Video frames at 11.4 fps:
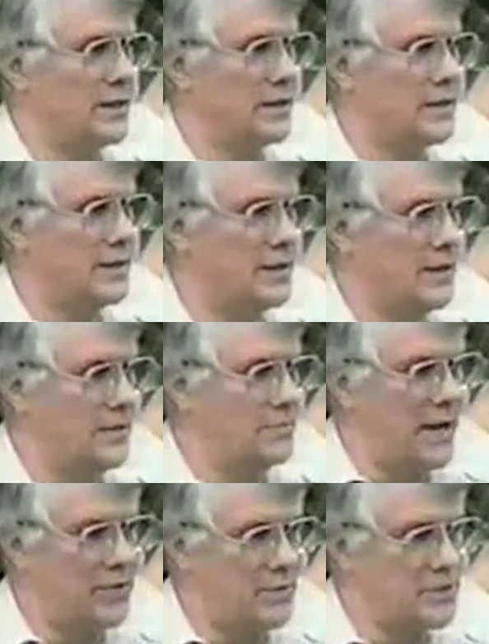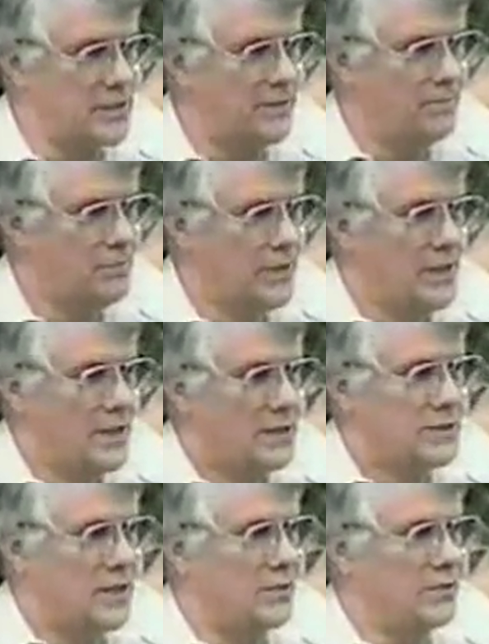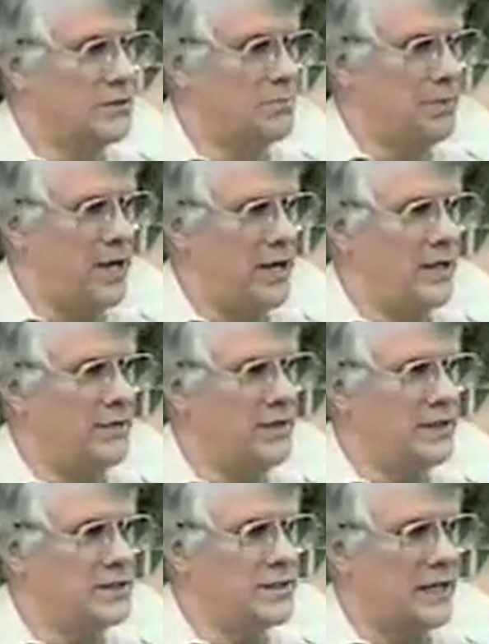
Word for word: uh, uh, bankruptcy. So, it was imperative that this